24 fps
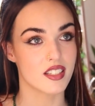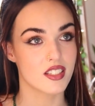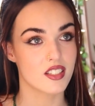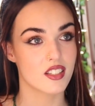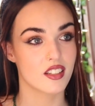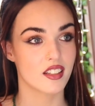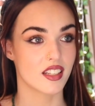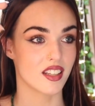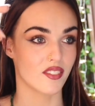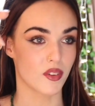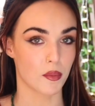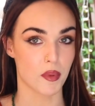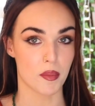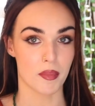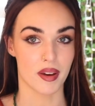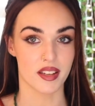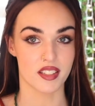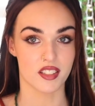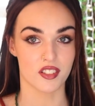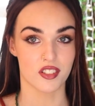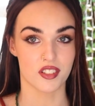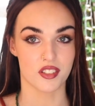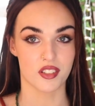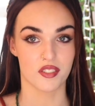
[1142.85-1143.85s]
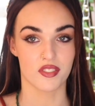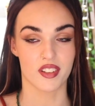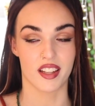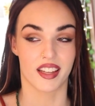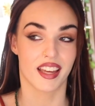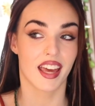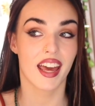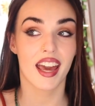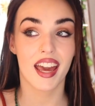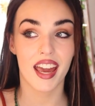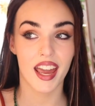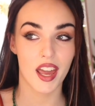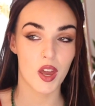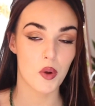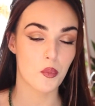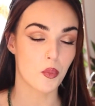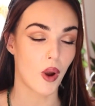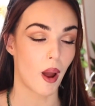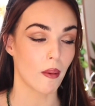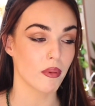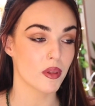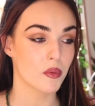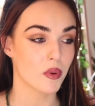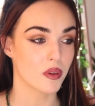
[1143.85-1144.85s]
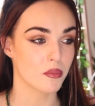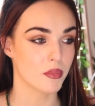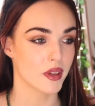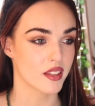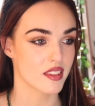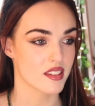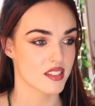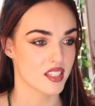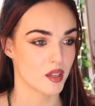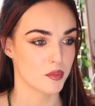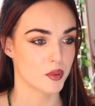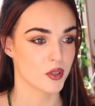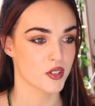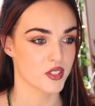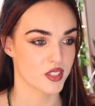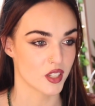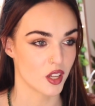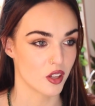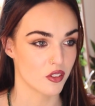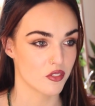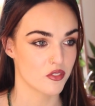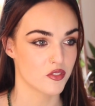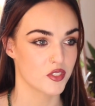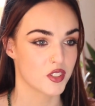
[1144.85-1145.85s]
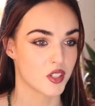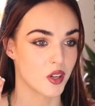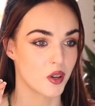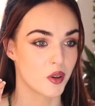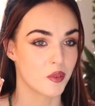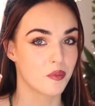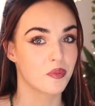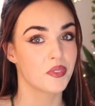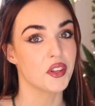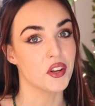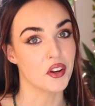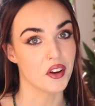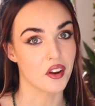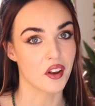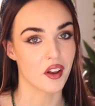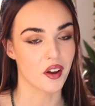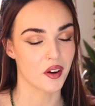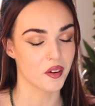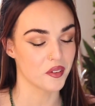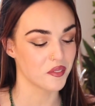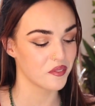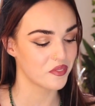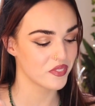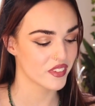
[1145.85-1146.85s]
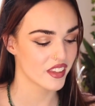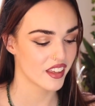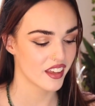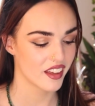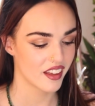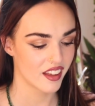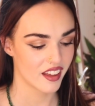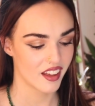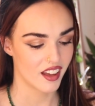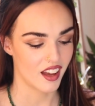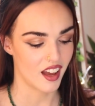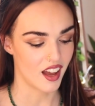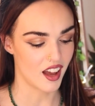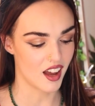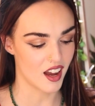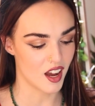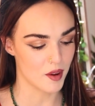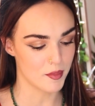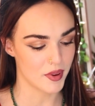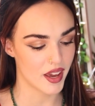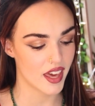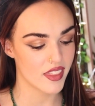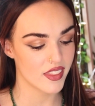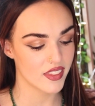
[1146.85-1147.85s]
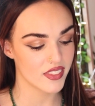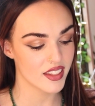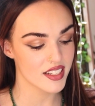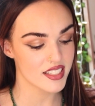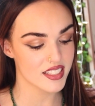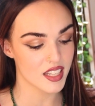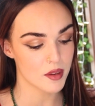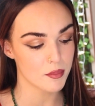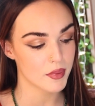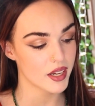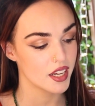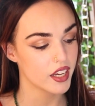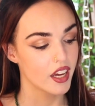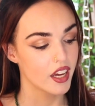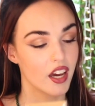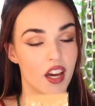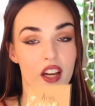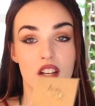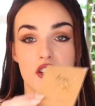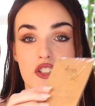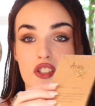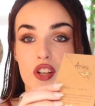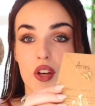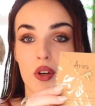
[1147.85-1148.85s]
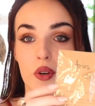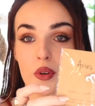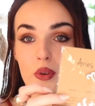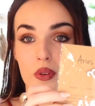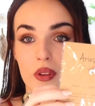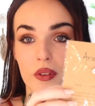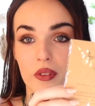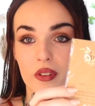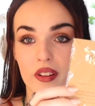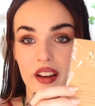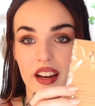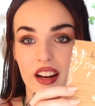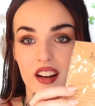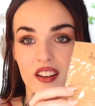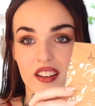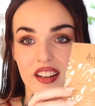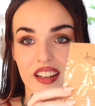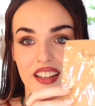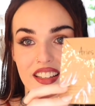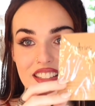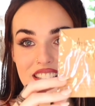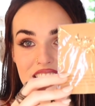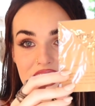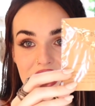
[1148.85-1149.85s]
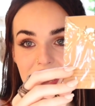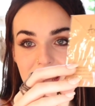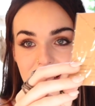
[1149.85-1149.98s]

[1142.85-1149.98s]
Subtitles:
is giving me messages of like, hey, you probably wouldn't pick this up yourself, so here you go. And then they sent me 2 little Aries